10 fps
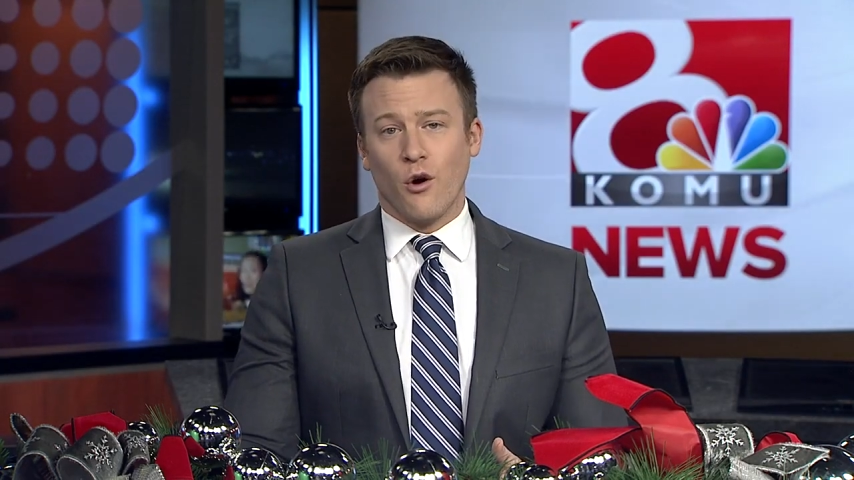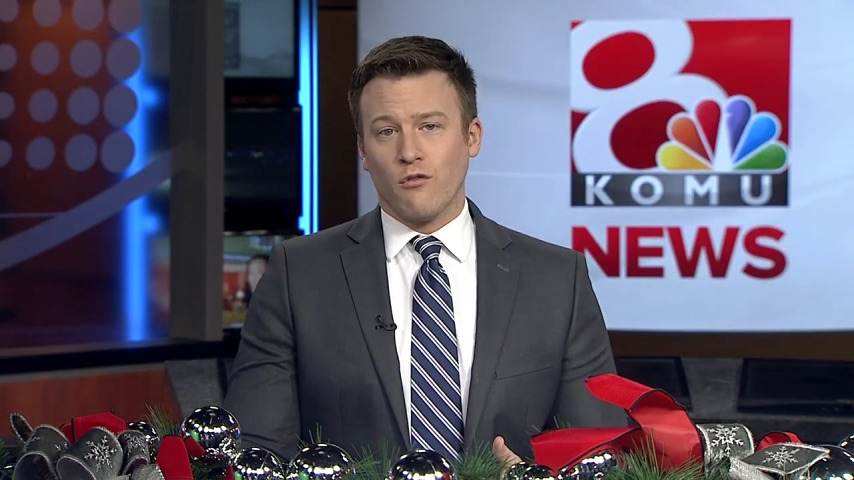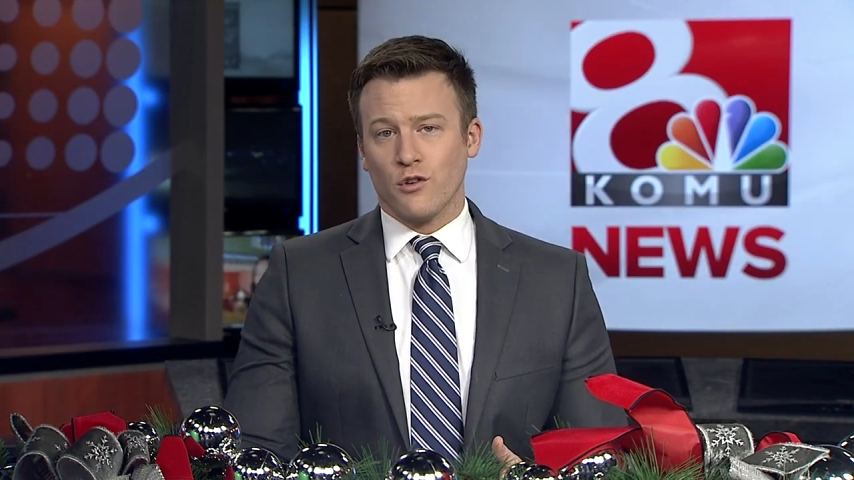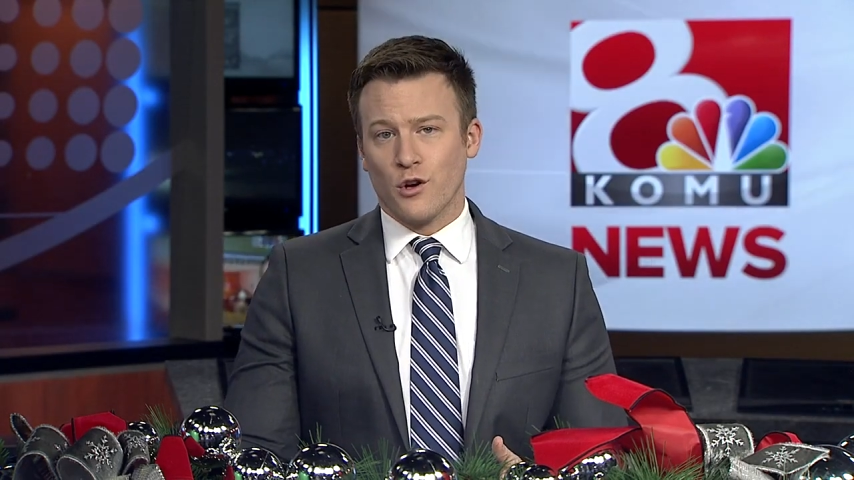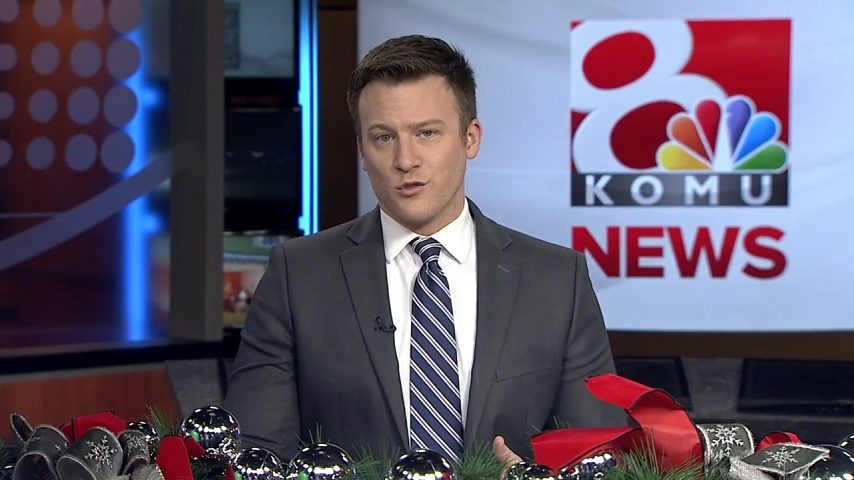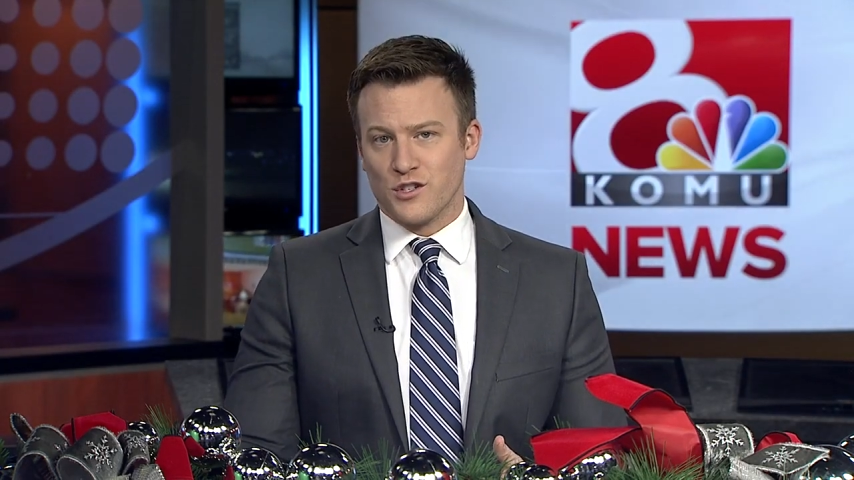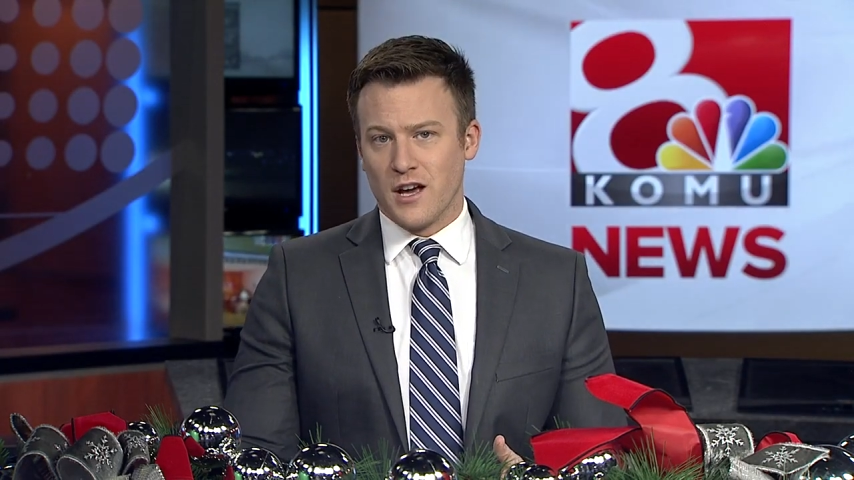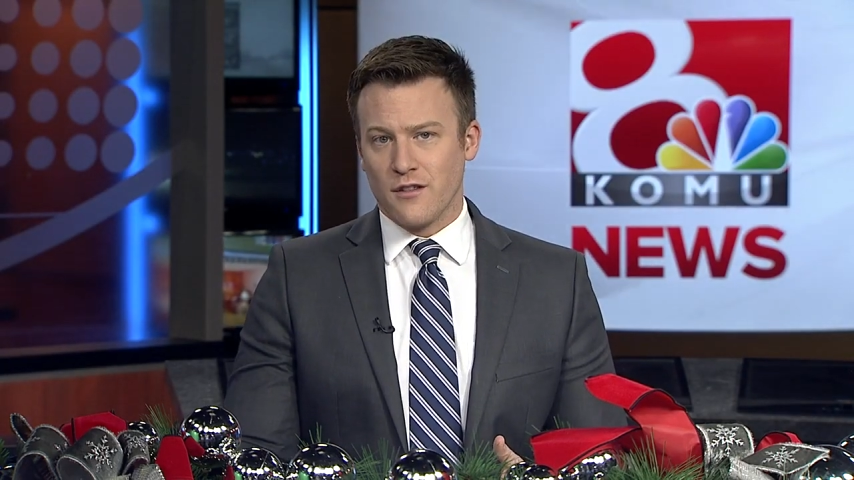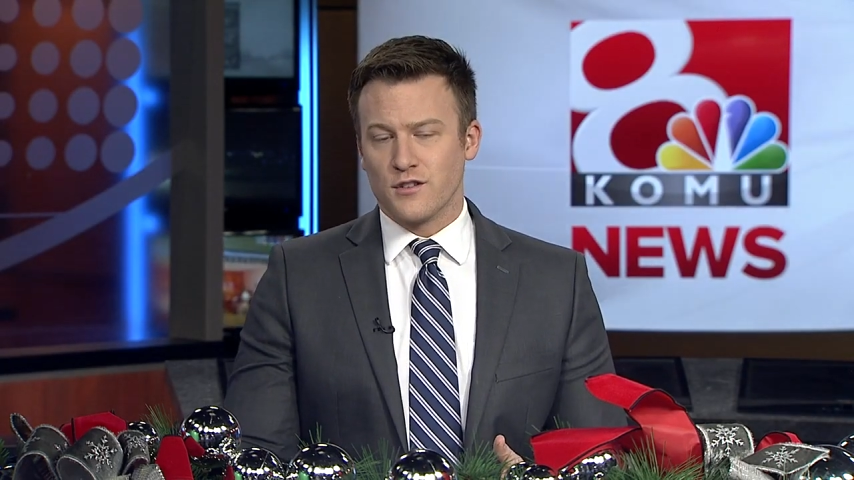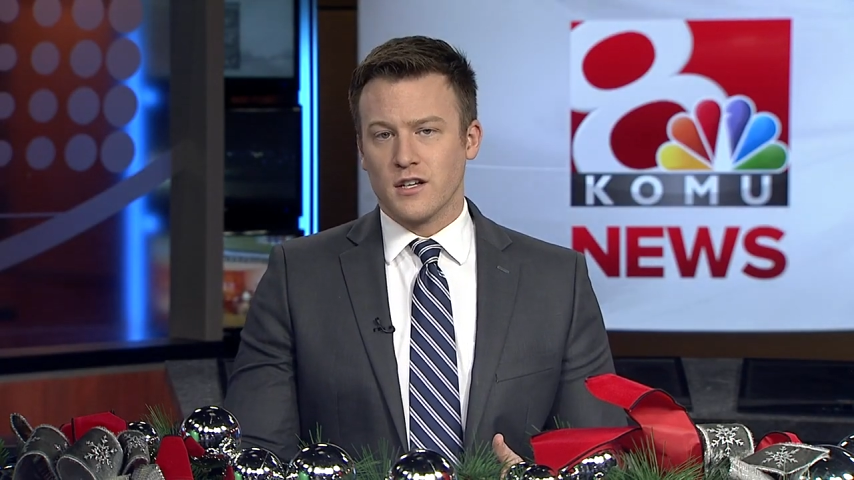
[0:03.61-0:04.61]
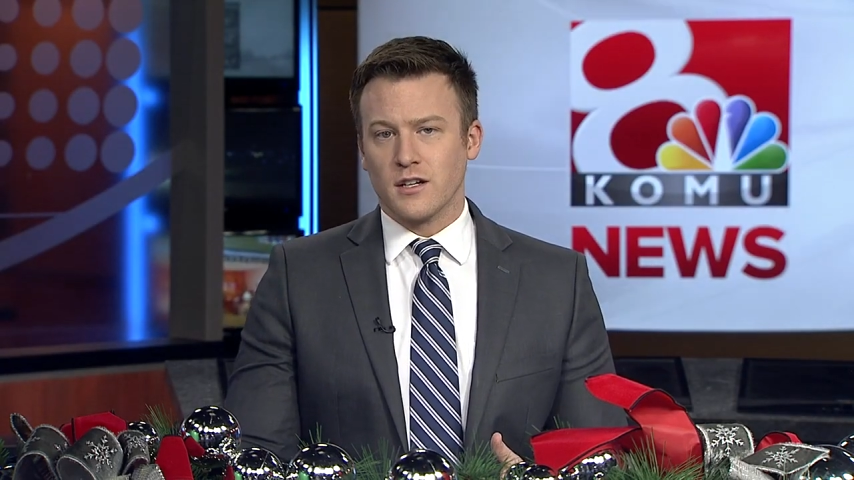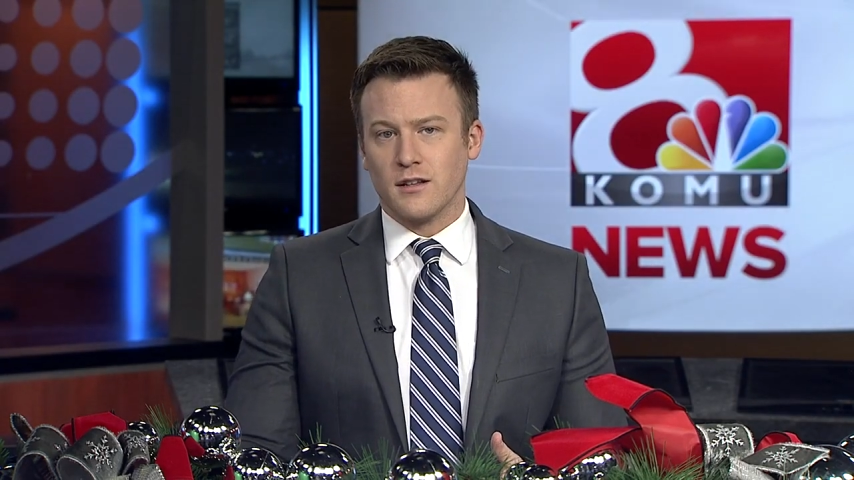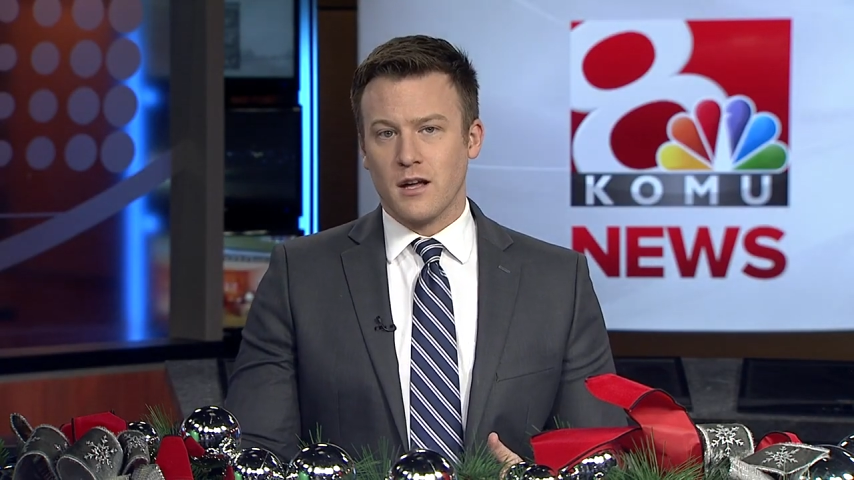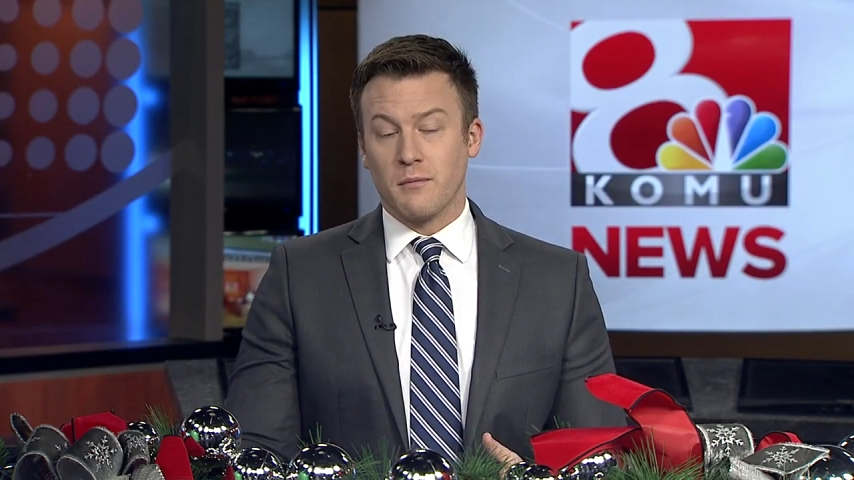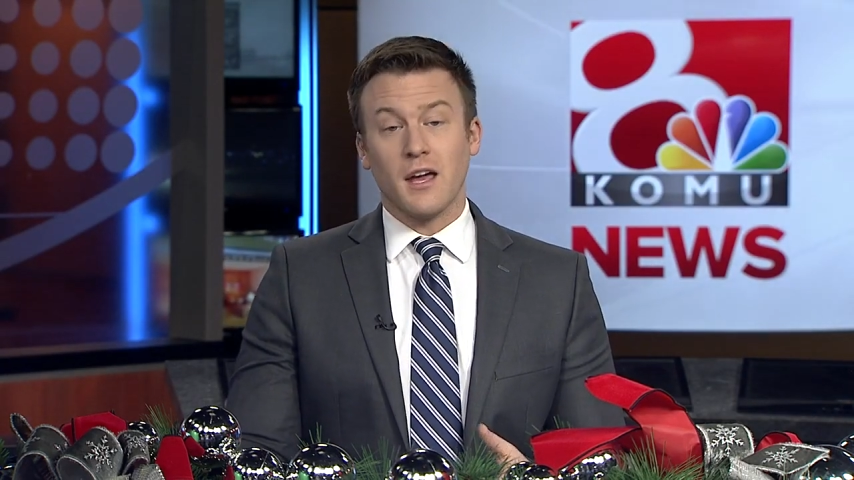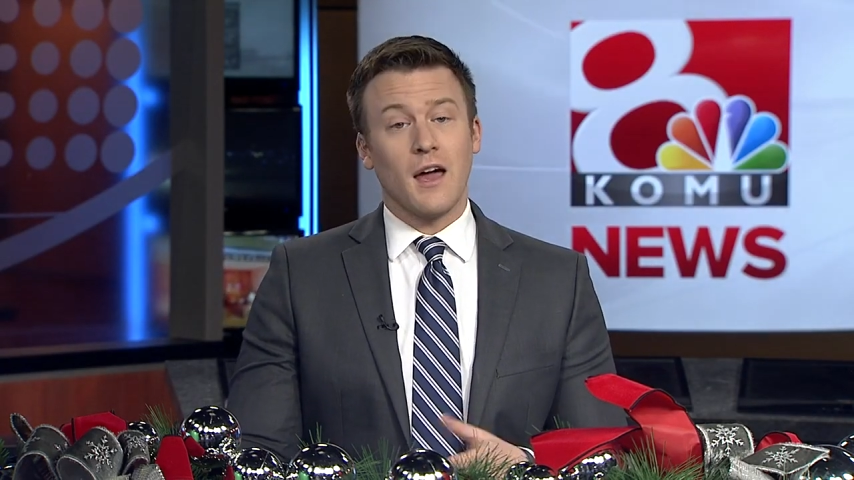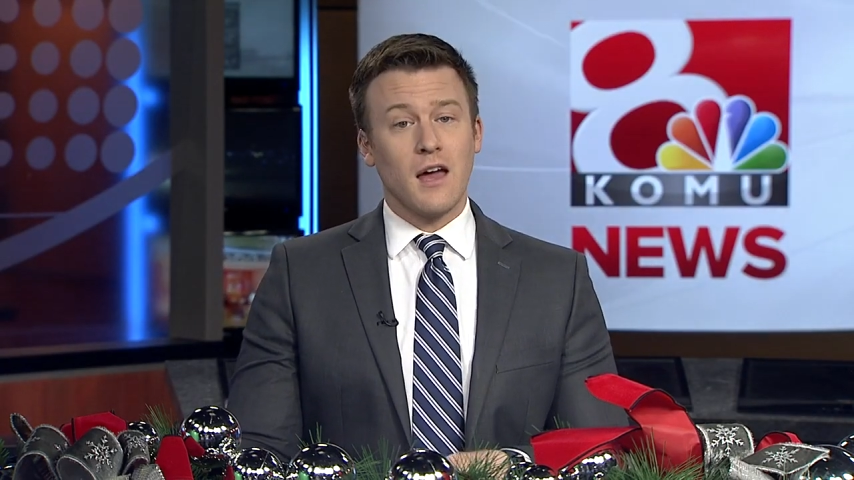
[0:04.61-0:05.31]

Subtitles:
overdose deaths in Columbia